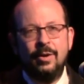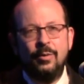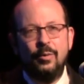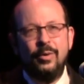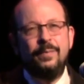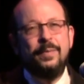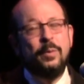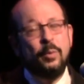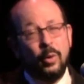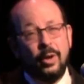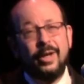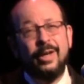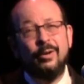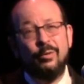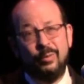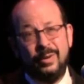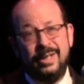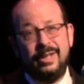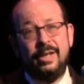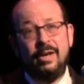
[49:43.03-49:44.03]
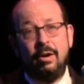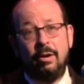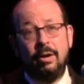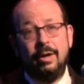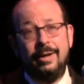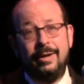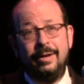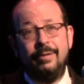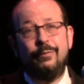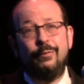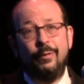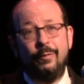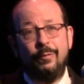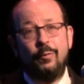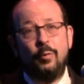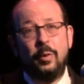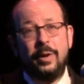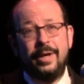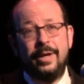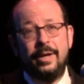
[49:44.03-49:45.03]
We've been working really hard at it for
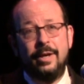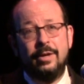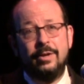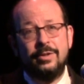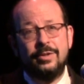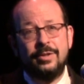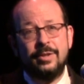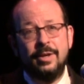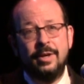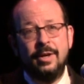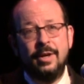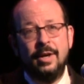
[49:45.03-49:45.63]
forty years.